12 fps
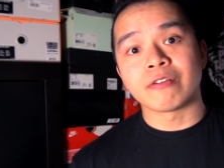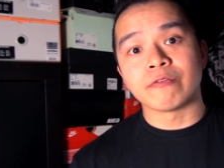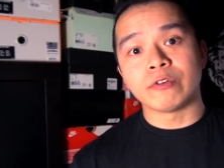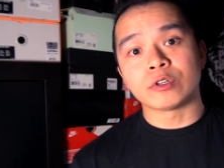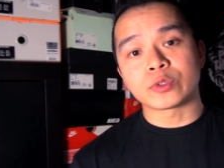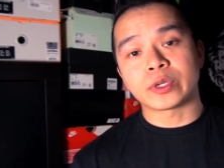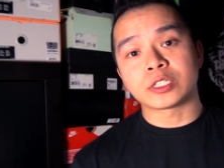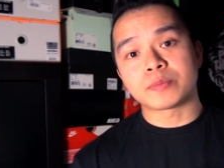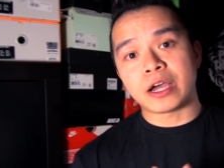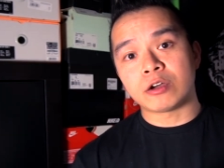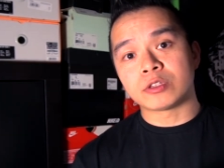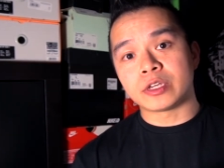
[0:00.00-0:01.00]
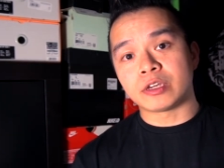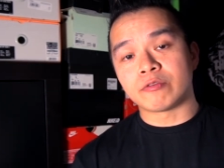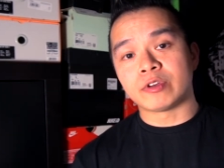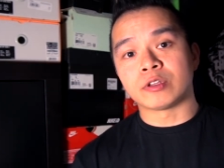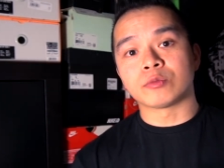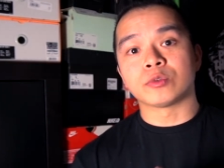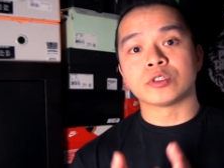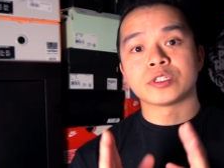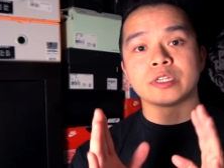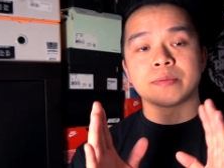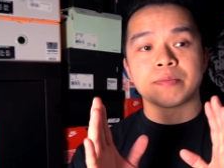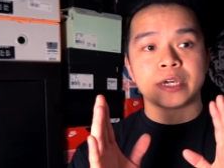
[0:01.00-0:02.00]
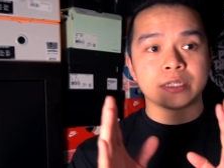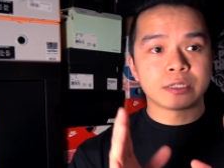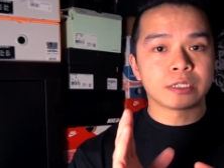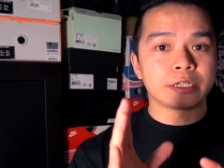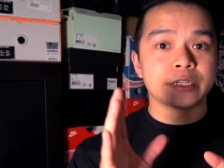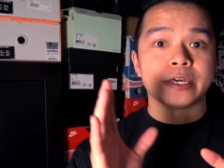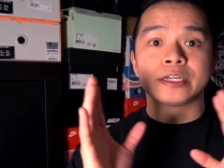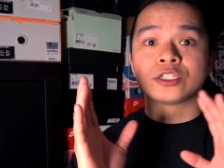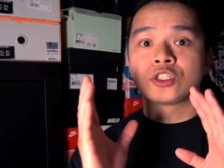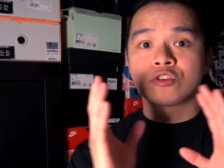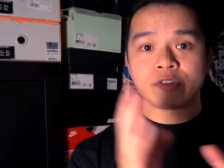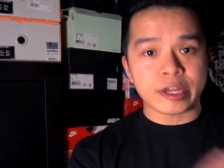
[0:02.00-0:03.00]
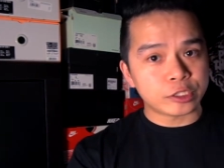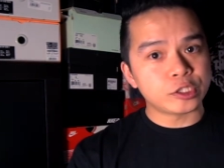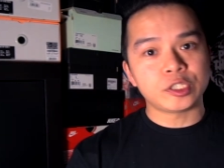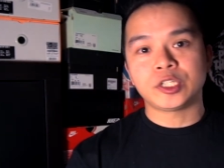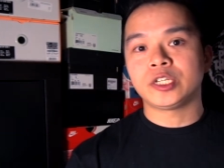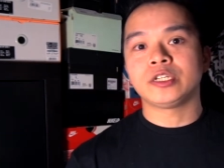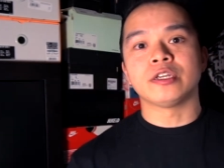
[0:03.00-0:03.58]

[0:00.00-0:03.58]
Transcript: Volkswagen's Power Day event was basically their strategy,